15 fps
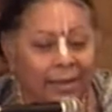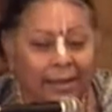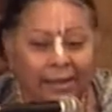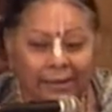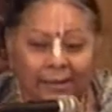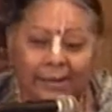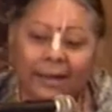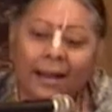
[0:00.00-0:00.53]

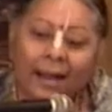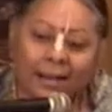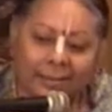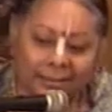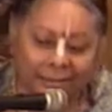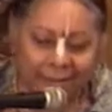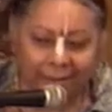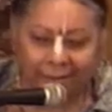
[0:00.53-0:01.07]
And then
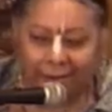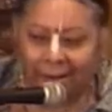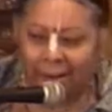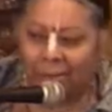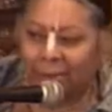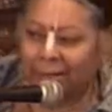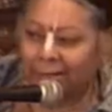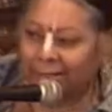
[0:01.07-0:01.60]
lastly,
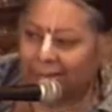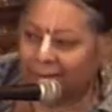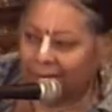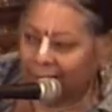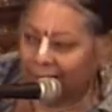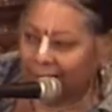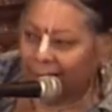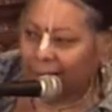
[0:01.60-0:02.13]
I wanted to
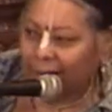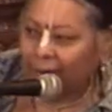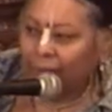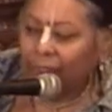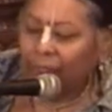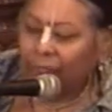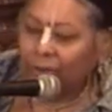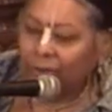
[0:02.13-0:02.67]
thank
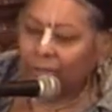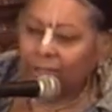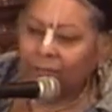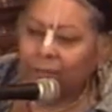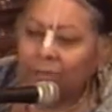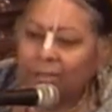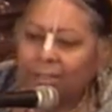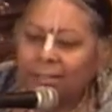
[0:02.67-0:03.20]
those
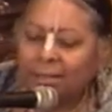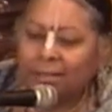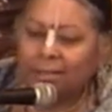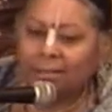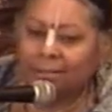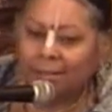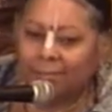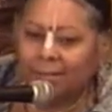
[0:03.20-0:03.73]
devotees that
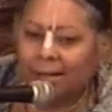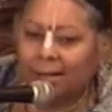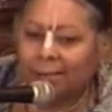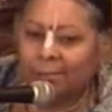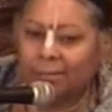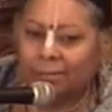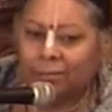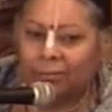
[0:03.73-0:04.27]

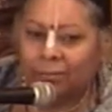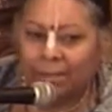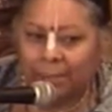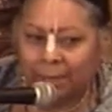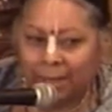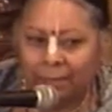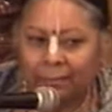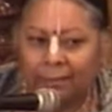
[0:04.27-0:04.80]
sometimes we
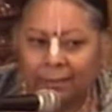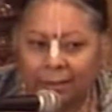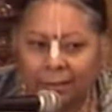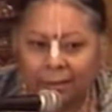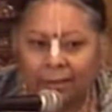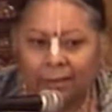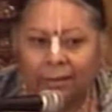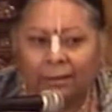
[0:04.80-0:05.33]
might
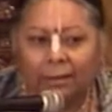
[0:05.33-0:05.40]
think